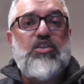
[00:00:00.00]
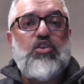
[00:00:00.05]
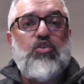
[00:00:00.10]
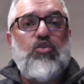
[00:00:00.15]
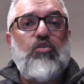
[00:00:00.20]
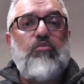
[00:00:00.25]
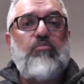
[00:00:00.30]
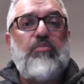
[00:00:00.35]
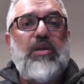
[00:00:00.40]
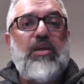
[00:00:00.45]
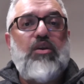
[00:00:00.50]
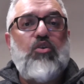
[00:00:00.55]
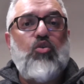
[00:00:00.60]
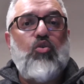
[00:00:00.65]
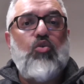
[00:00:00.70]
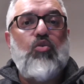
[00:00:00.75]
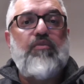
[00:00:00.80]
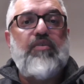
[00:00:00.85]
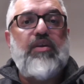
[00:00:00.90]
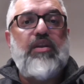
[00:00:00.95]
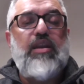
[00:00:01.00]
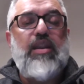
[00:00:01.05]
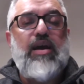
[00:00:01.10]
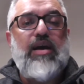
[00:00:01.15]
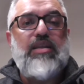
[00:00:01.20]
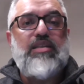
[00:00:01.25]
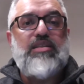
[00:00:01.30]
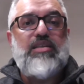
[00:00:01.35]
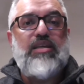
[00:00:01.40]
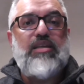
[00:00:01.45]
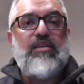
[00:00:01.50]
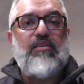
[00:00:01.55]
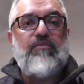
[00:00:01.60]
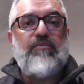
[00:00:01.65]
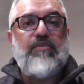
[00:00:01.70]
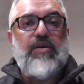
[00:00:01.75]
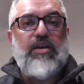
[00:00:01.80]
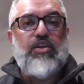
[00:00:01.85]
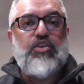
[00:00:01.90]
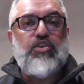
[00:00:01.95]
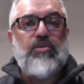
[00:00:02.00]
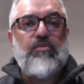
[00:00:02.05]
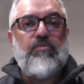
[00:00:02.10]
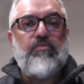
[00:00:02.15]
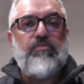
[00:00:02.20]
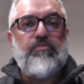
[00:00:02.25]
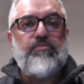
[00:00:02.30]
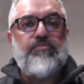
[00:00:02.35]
could be COVID-19 infection.